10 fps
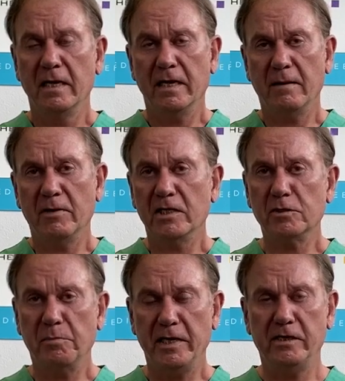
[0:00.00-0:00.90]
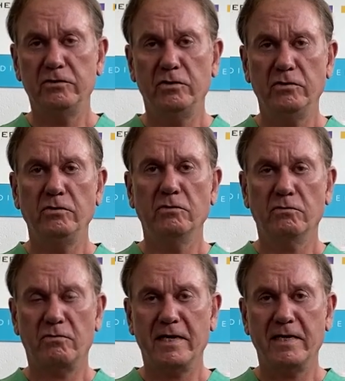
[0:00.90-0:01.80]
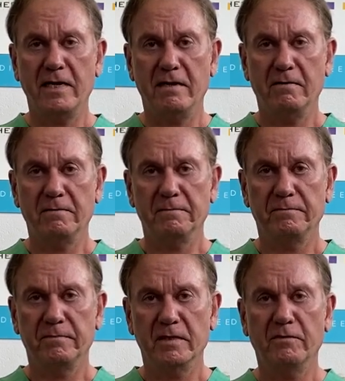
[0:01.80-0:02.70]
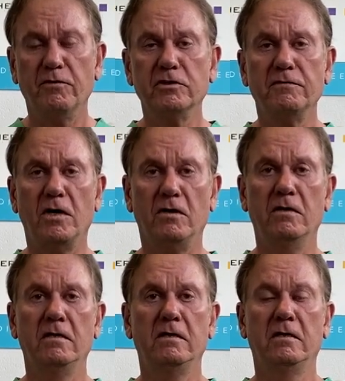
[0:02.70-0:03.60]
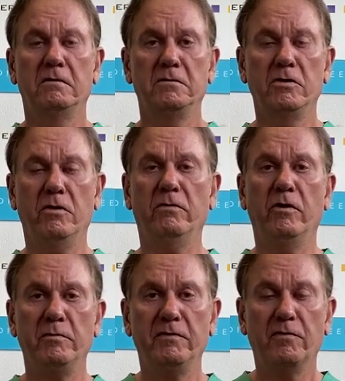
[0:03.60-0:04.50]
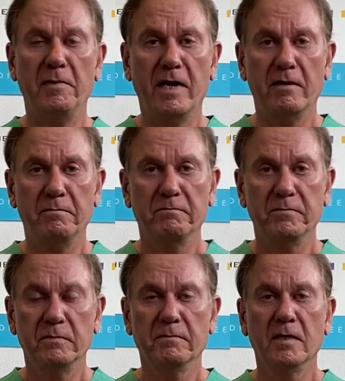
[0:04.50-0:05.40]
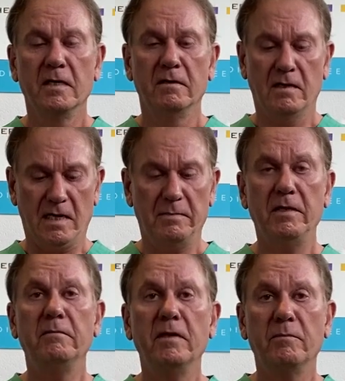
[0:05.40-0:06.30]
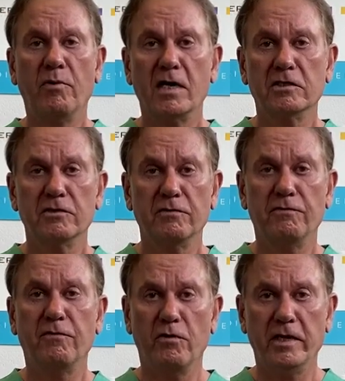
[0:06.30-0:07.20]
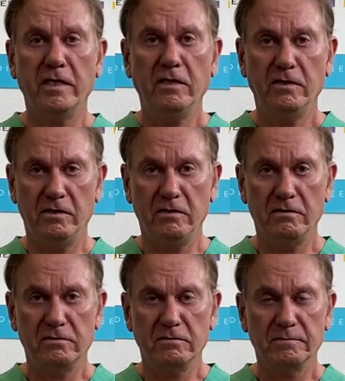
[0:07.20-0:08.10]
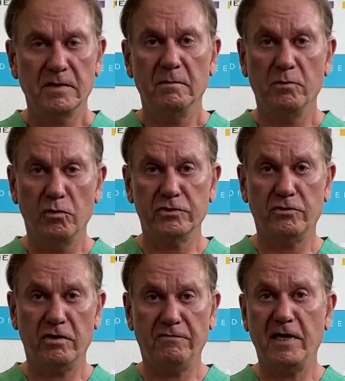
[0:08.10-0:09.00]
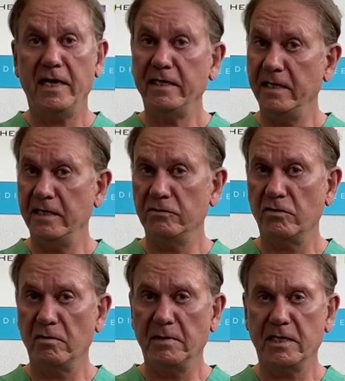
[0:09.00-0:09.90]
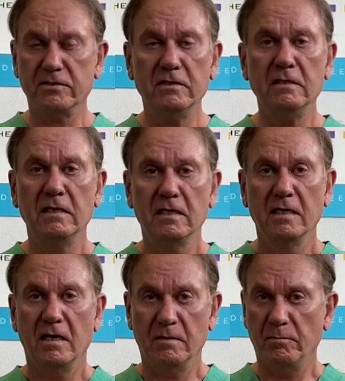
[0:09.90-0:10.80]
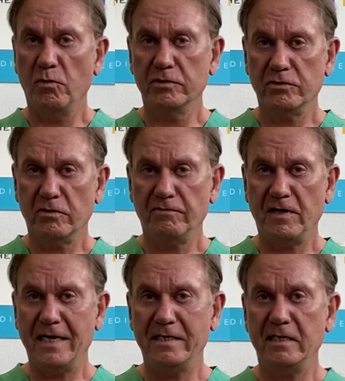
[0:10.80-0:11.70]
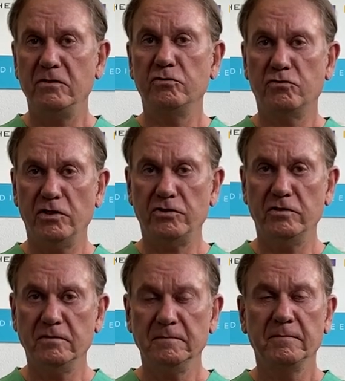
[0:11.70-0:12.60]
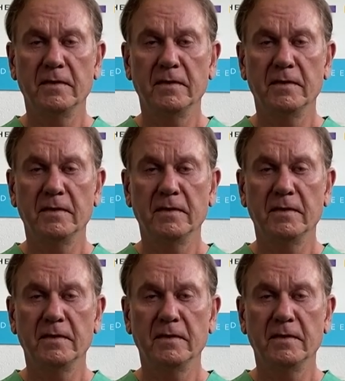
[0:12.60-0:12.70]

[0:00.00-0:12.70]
and I'm going to explain it to you right now. Now, first of all, you don't know me from Adam. I've been in practice for 40 years. I'm board certified in internal medicine. I'm board certified in nutrition,